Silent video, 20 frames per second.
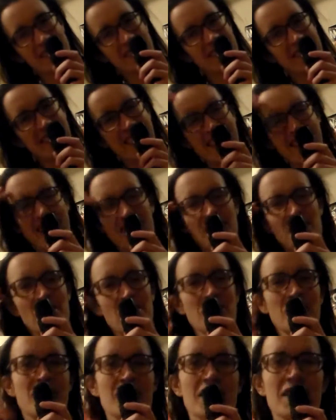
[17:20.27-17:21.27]
I know you
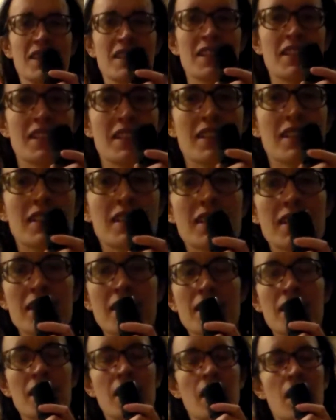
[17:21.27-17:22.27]
do.
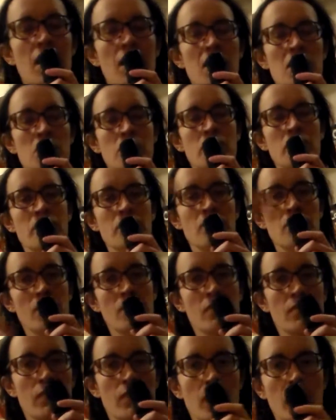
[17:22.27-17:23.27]
Um,
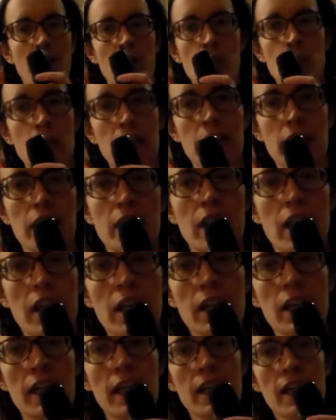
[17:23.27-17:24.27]
but
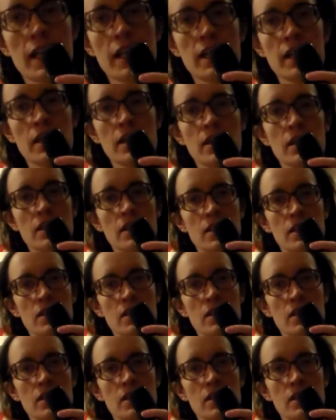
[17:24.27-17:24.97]
like, uh,